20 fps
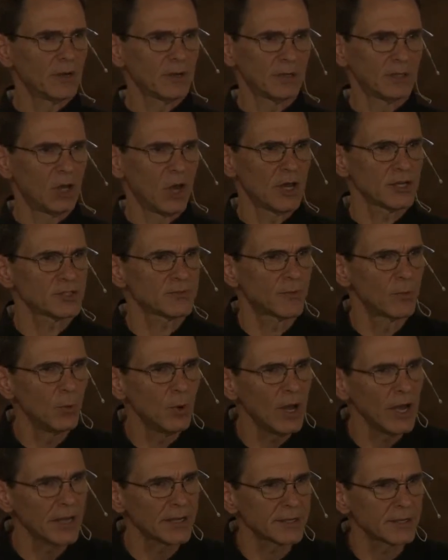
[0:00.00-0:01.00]
Lost from
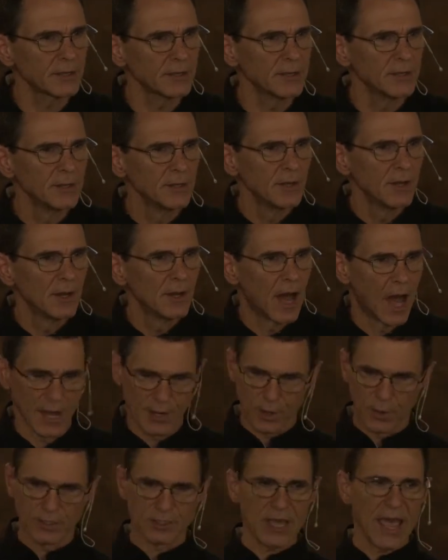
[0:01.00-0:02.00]
what? I
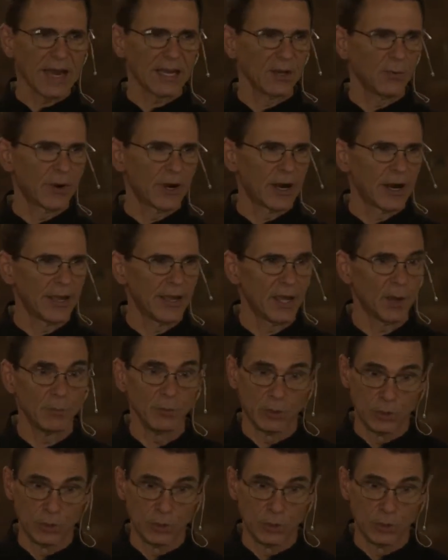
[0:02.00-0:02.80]
know exactly where I am.